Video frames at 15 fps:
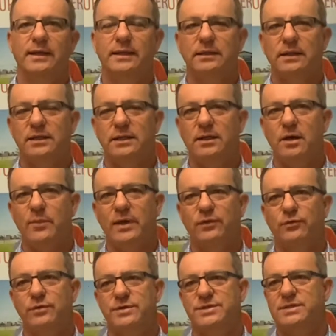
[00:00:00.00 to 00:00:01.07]
And you go back
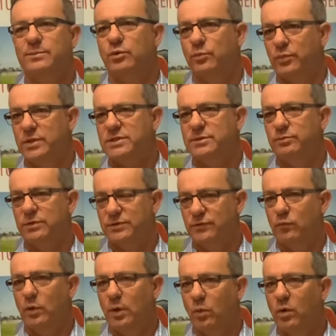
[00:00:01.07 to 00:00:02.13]
through the simple principles of
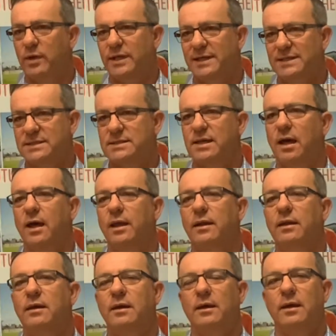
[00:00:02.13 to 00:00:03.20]
what he's
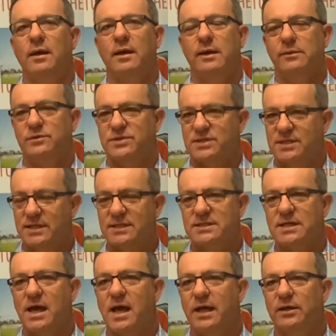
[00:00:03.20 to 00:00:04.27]
done. It was set a
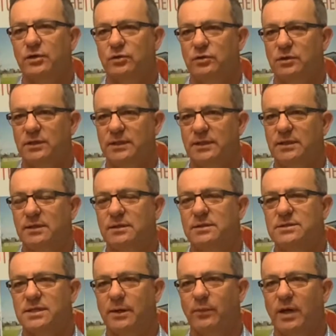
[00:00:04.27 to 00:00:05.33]
target early,
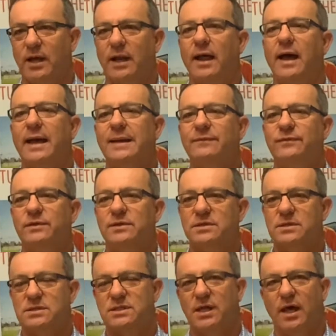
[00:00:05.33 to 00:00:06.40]
so we're going to aim for
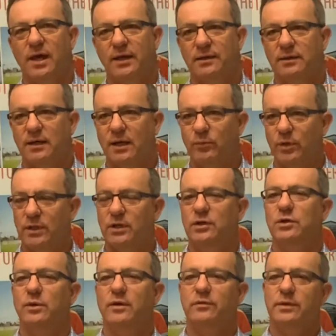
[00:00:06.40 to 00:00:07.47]
this date, and we're going to
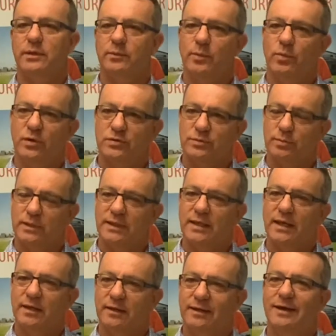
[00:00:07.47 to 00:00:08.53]
do everything we possibly
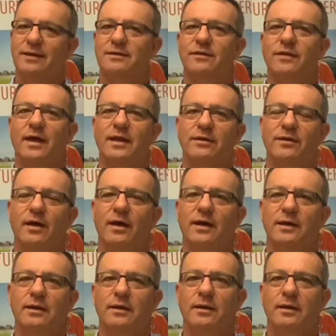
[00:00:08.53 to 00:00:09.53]
can to get to that date.